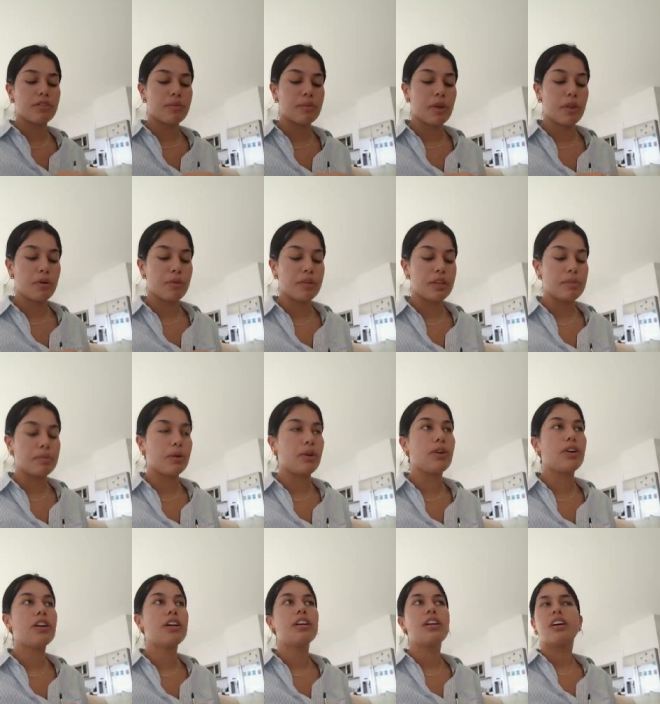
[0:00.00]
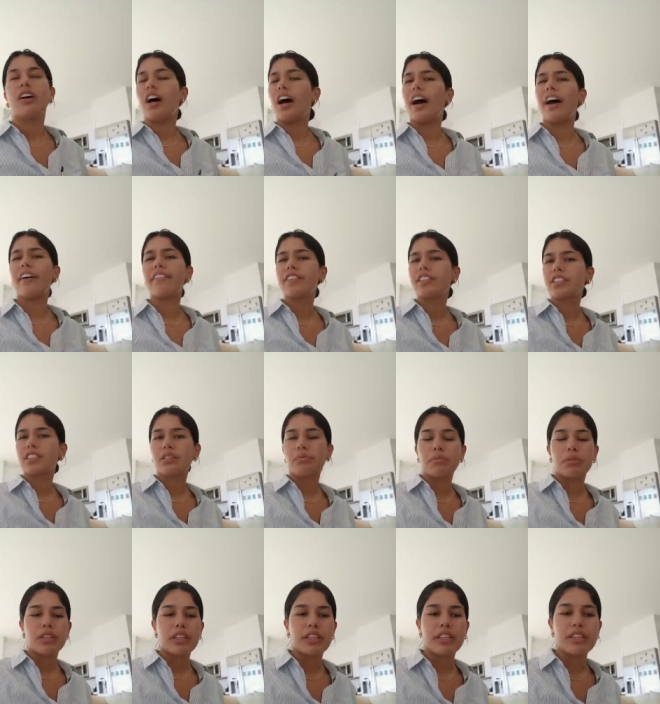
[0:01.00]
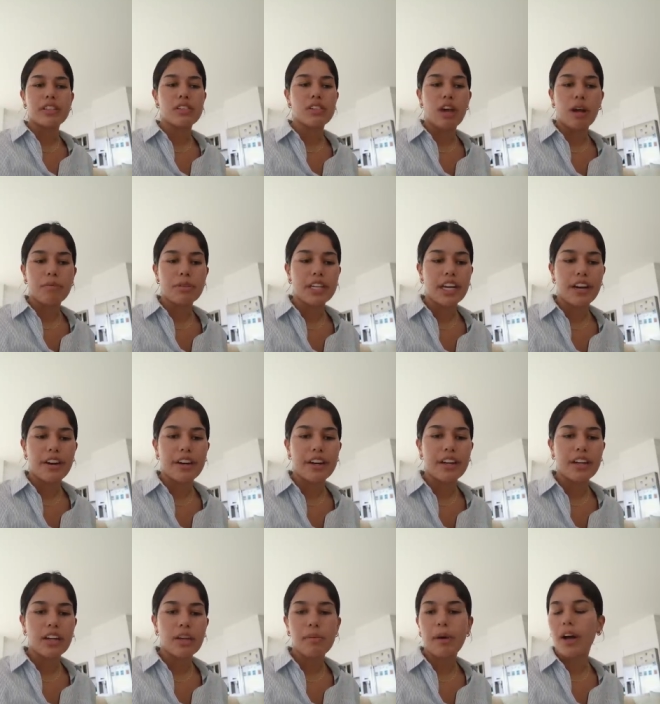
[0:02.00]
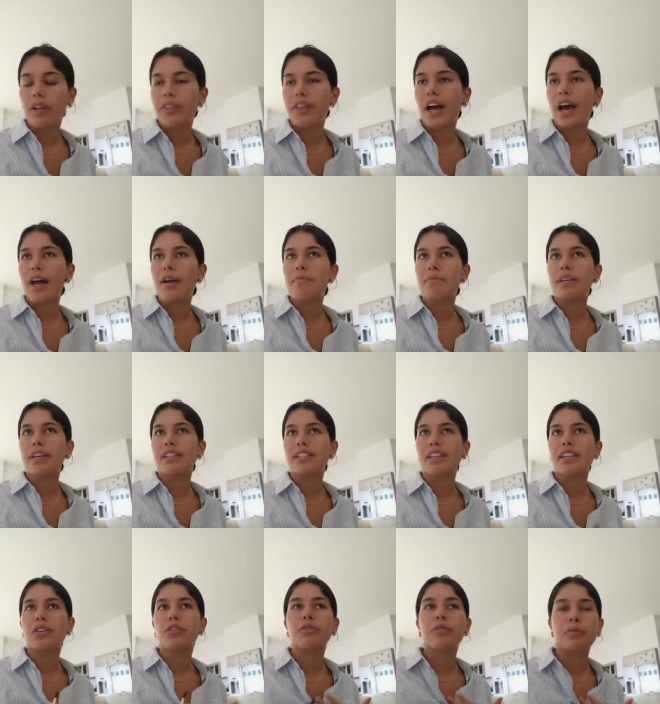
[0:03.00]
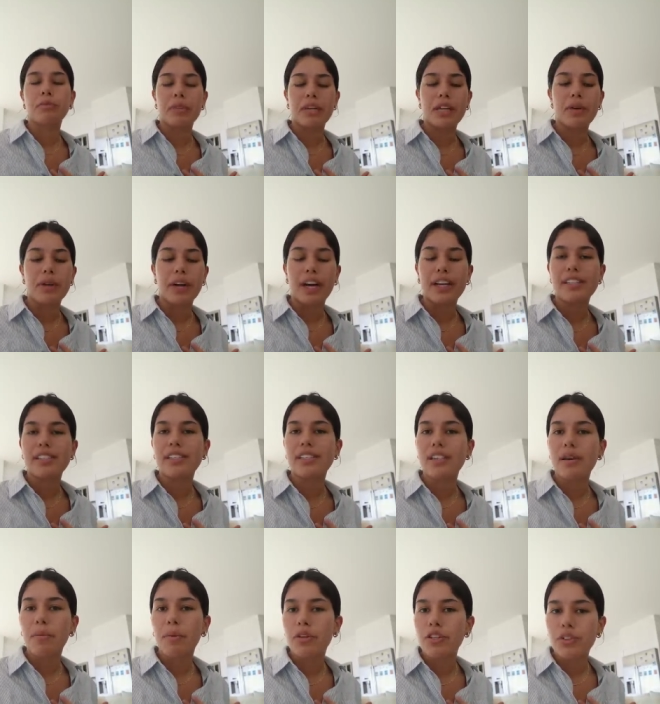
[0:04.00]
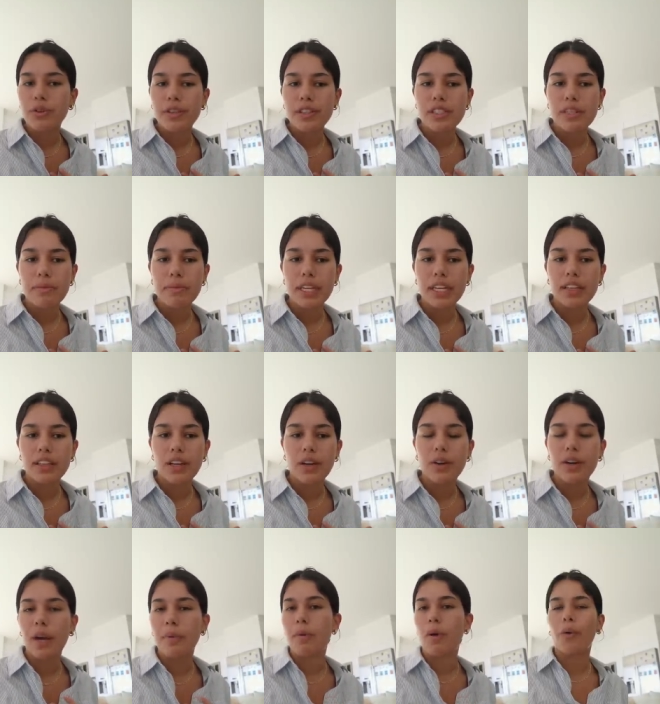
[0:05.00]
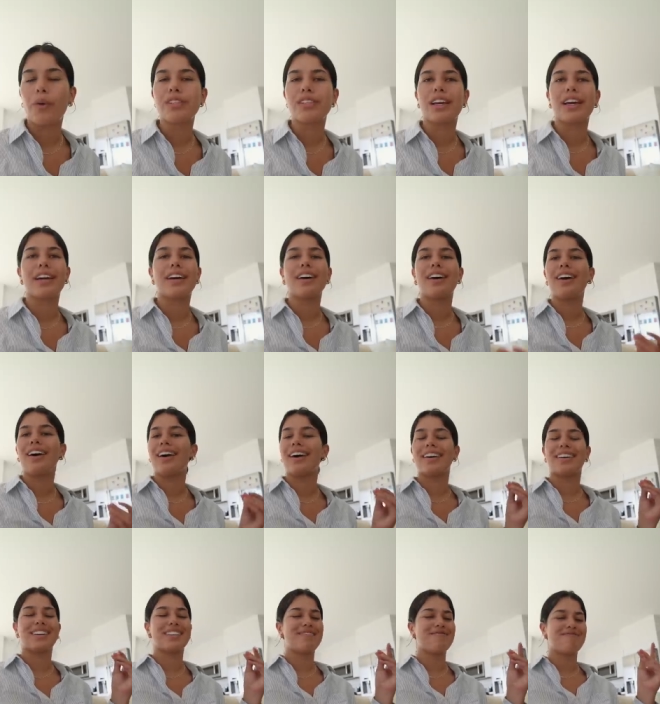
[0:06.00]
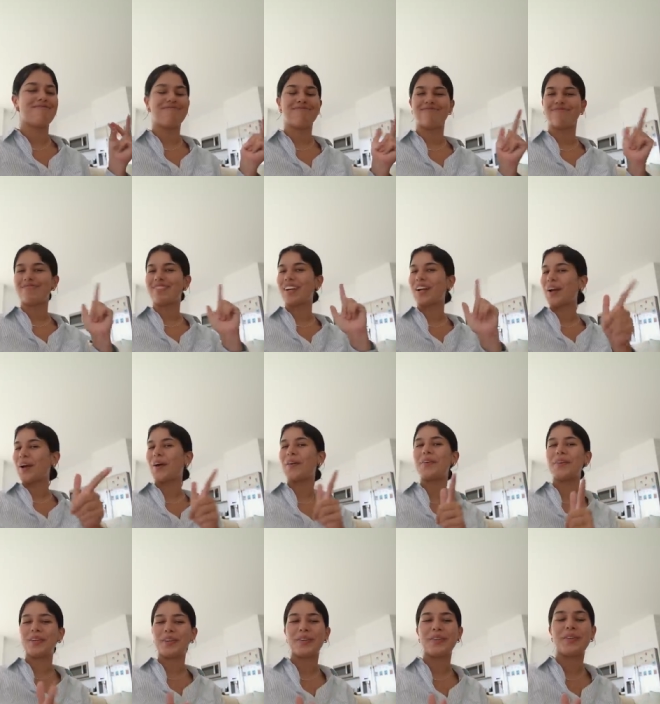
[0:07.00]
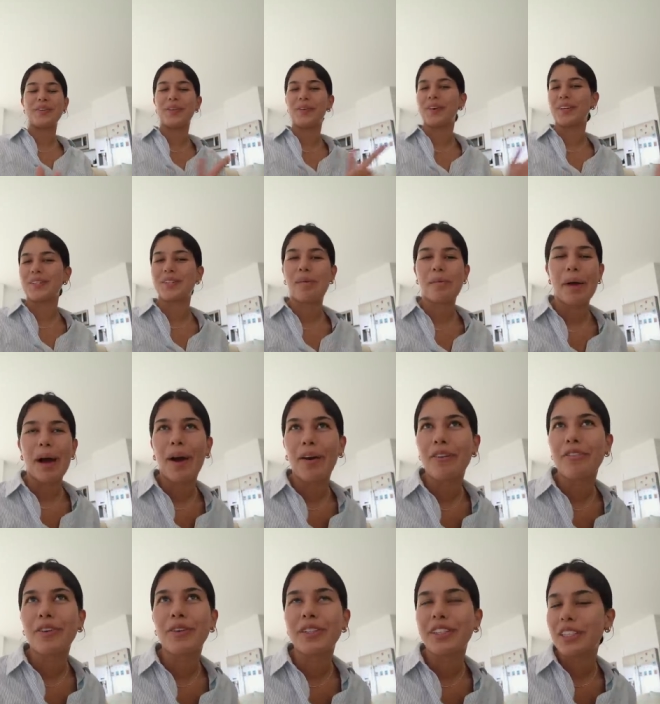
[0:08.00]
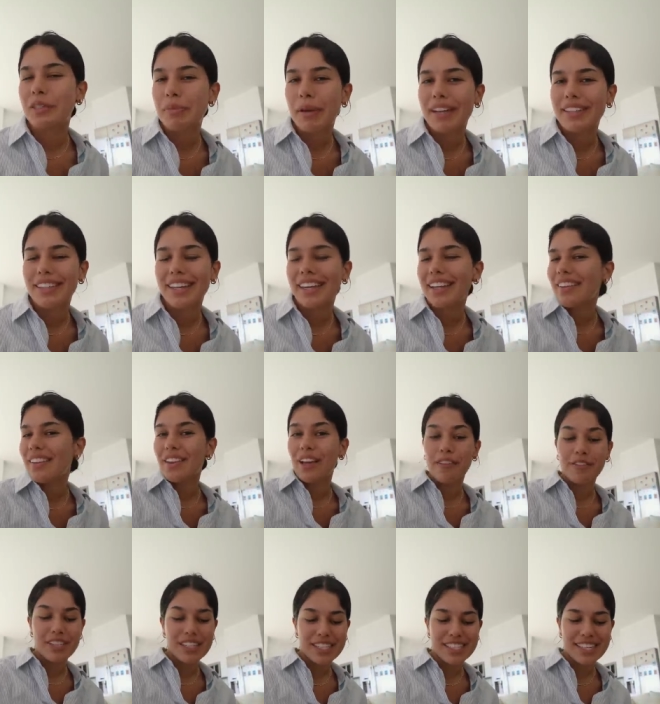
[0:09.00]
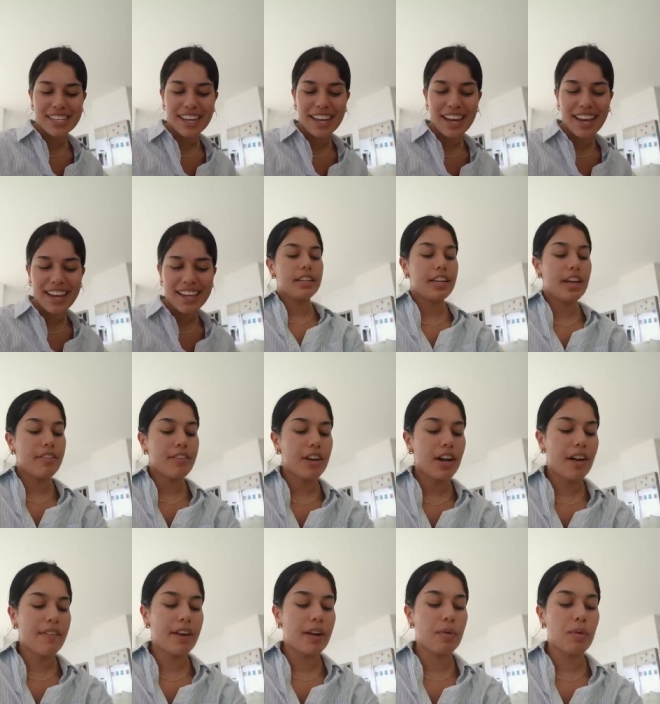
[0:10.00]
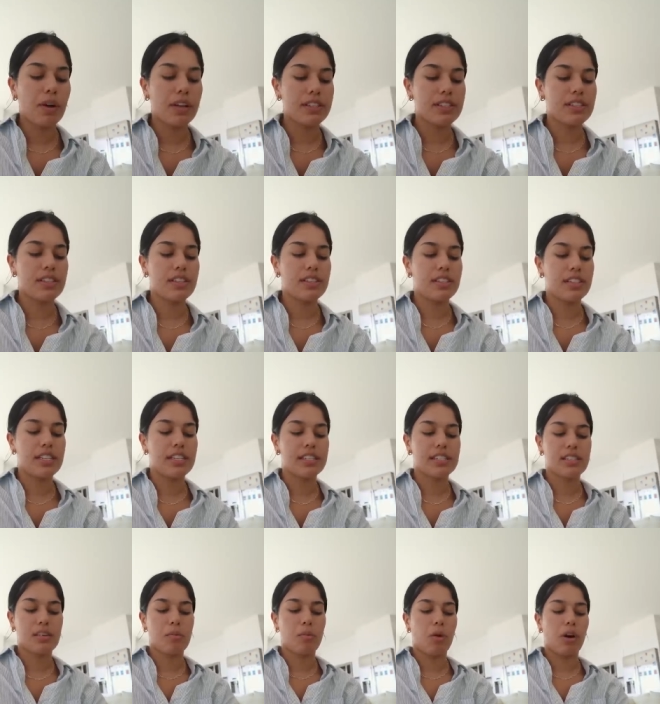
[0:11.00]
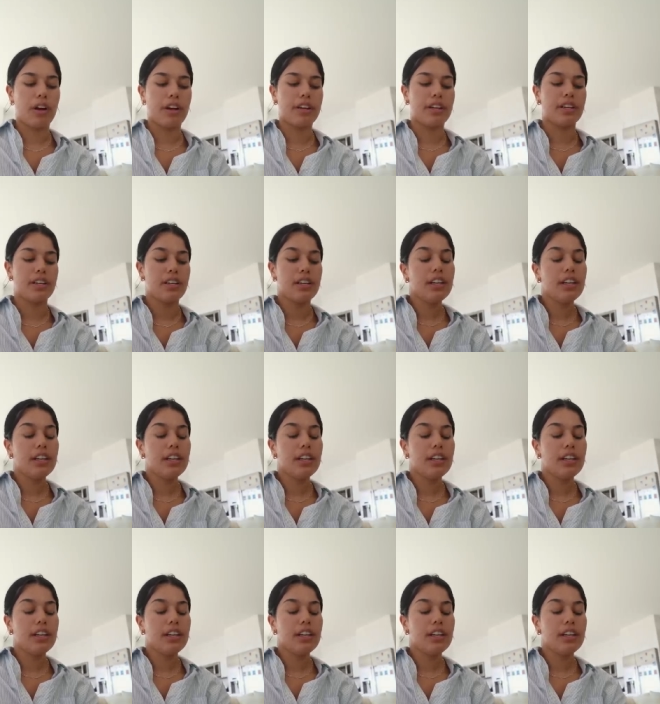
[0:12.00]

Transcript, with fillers: from other people, I've just completely stopped caring about that because I know for me, when I see someone doing something alone, I'm always like, ugh, go you, you are so powerful and independent, love to see it. Never have I once seen someone